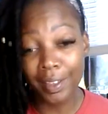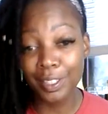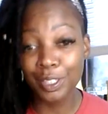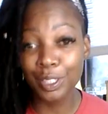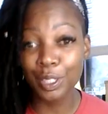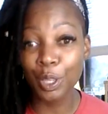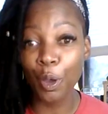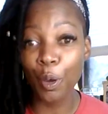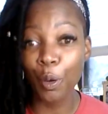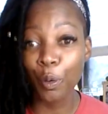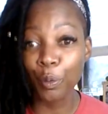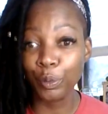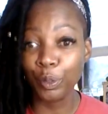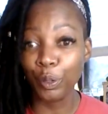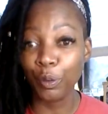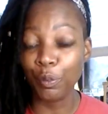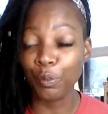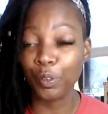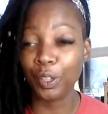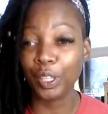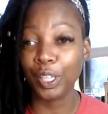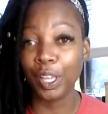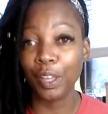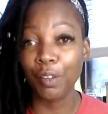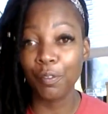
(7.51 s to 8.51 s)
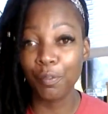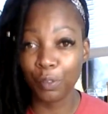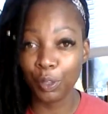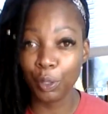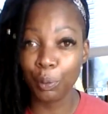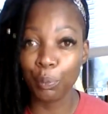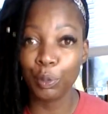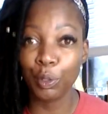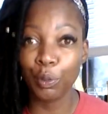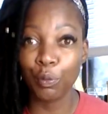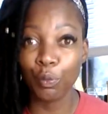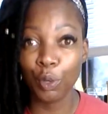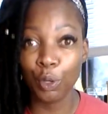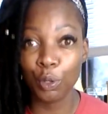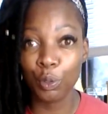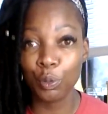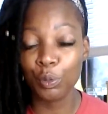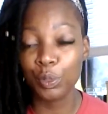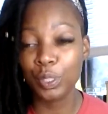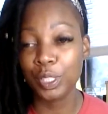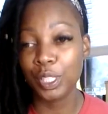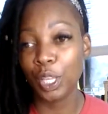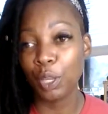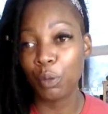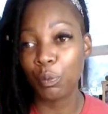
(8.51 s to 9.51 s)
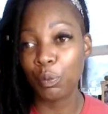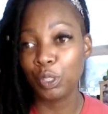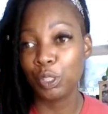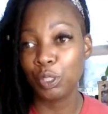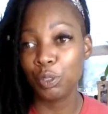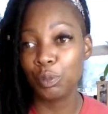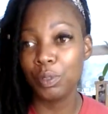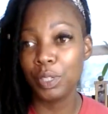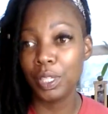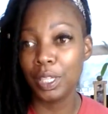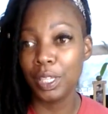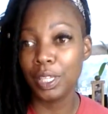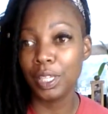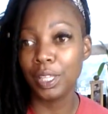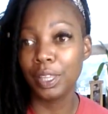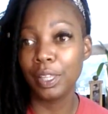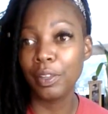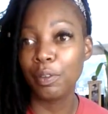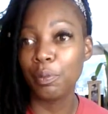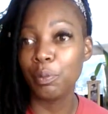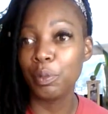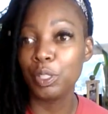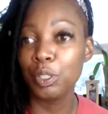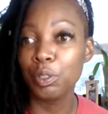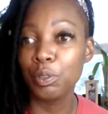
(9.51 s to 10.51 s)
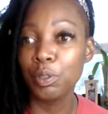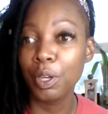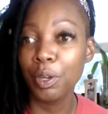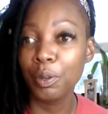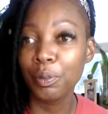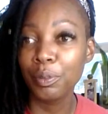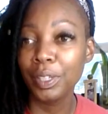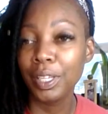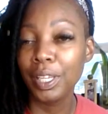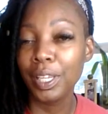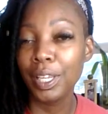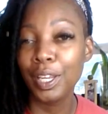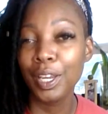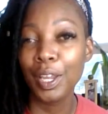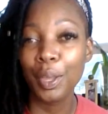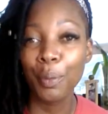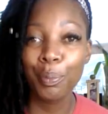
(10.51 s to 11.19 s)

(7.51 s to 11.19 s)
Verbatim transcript: So don't forget, flip the roles, take what you need, leave what you don't need,